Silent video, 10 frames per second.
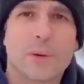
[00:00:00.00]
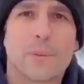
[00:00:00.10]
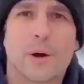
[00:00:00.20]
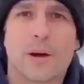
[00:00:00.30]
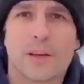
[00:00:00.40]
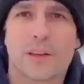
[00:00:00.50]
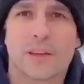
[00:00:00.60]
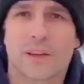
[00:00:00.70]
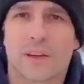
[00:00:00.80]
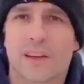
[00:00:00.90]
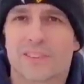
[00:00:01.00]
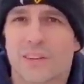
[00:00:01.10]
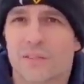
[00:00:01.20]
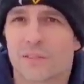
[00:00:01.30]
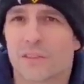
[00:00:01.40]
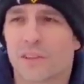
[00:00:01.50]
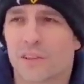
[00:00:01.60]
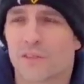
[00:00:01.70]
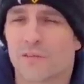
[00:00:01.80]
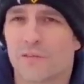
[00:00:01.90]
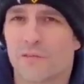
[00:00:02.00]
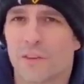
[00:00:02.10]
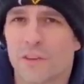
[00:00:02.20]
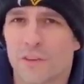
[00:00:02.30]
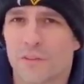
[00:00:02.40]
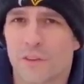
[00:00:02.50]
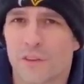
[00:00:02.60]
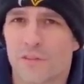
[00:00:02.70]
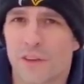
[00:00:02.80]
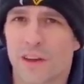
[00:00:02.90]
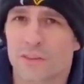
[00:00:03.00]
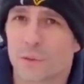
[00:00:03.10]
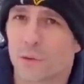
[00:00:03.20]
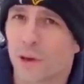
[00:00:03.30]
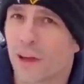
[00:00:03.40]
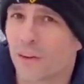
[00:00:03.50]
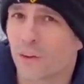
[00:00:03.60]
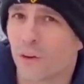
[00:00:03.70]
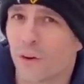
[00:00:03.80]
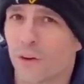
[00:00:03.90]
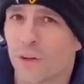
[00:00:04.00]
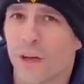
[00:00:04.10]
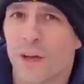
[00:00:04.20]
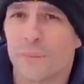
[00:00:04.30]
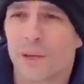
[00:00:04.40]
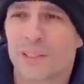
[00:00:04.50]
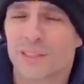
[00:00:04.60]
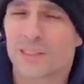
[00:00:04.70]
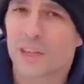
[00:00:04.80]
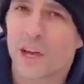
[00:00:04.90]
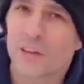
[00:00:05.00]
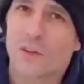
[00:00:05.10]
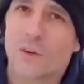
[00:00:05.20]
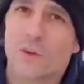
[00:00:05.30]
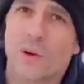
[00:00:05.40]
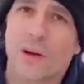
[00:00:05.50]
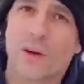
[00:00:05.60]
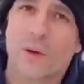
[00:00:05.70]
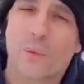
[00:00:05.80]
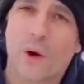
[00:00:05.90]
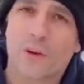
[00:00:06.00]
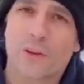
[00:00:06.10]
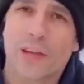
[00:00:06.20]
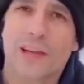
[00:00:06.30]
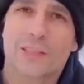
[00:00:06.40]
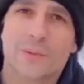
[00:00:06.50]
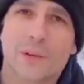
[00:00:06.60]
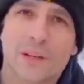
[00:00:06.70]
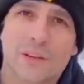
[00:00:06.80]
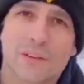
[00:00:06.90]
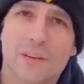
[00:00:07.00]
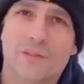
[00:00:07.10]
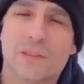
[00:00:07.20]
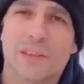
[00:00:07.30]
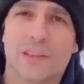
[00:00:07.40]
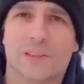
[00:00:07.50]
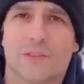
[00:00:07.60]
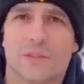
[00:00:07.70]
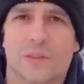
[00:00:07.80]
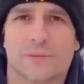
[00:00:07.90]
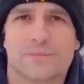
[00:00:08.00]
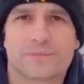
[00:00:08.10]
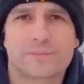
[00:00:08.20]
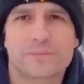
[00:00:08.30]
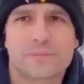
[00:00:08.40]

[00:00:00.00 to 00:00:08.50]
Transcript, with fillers: putting a pond there, it's not really going to fill very fast or at all because it's got no uh, water catchment area feeding into it.